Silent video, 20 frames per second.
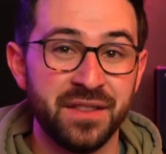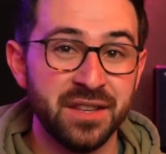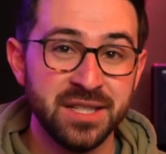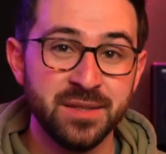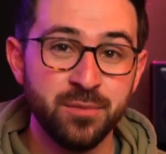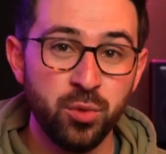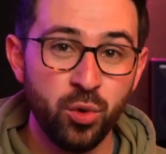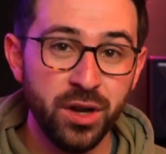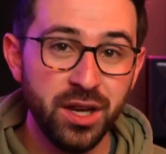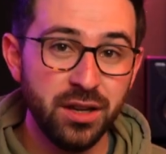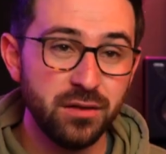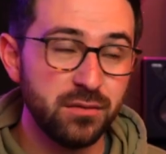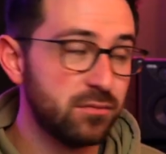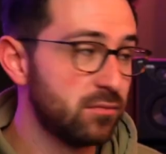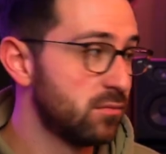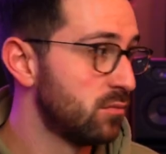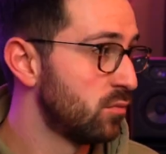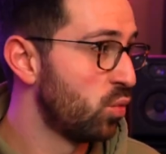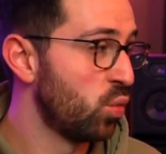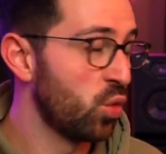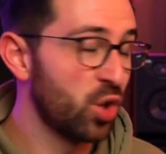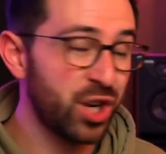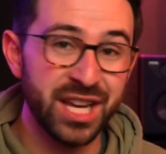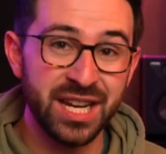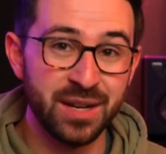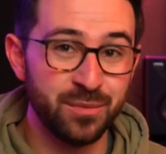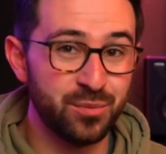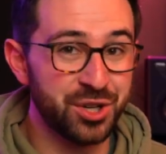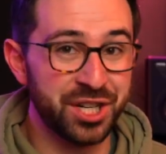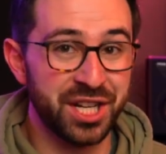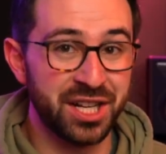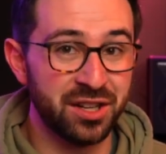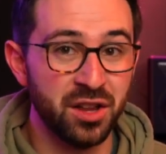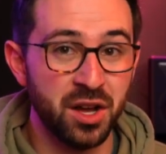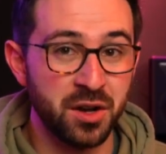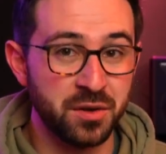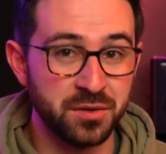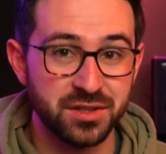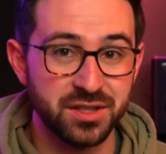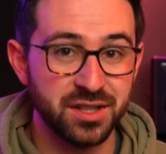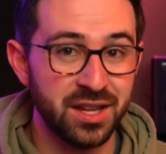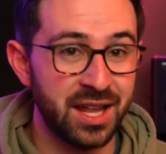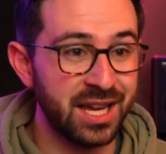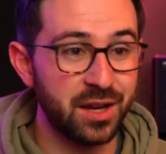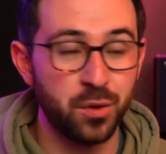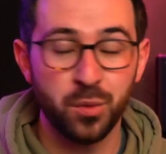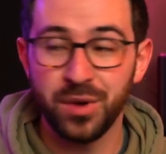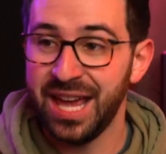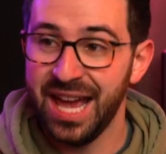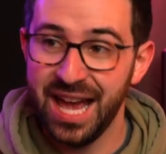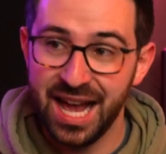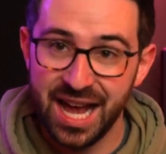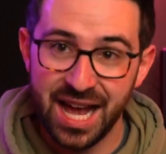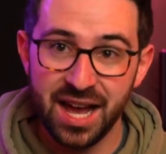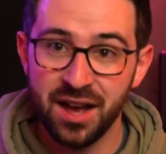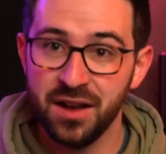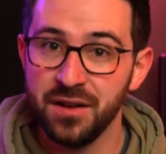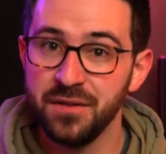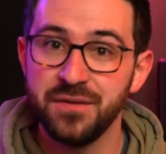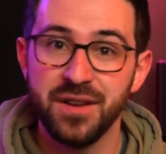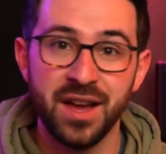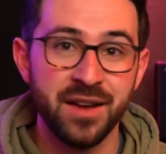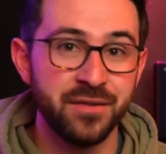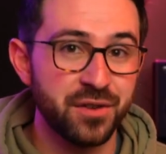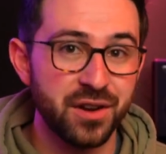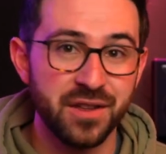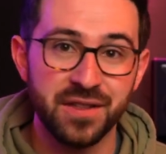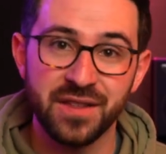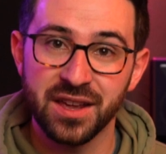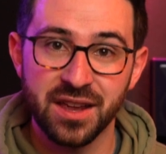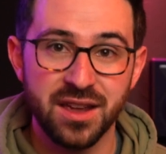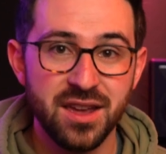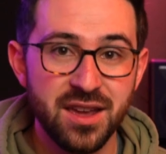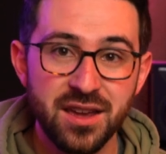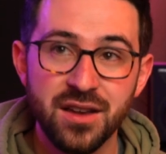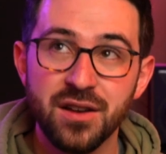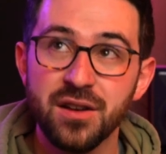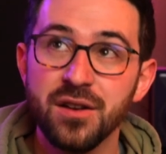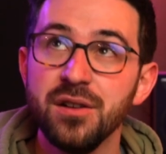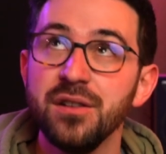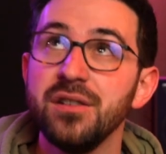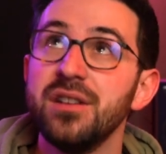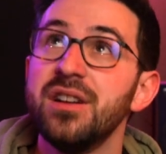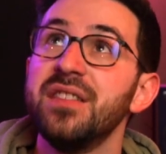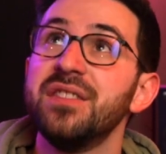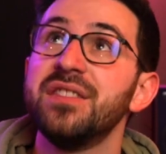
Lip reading: this point, we're getting pretty close. Like, we have everything here.